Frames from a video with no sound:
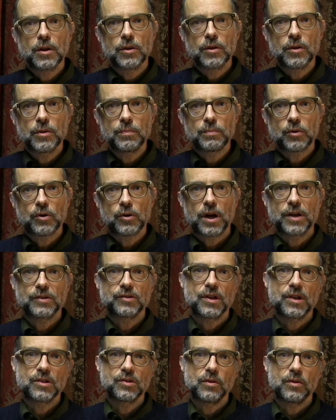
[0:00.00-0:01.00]
the
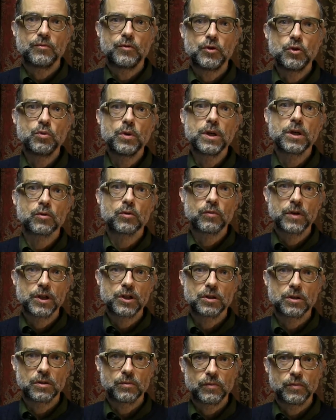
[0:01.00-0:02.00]
process of doing
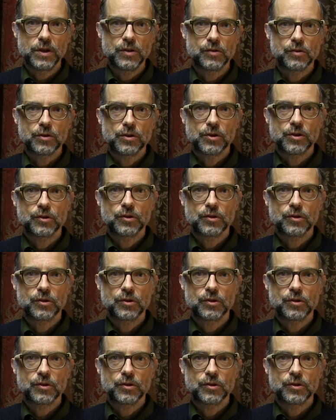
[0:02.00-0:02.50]
original research.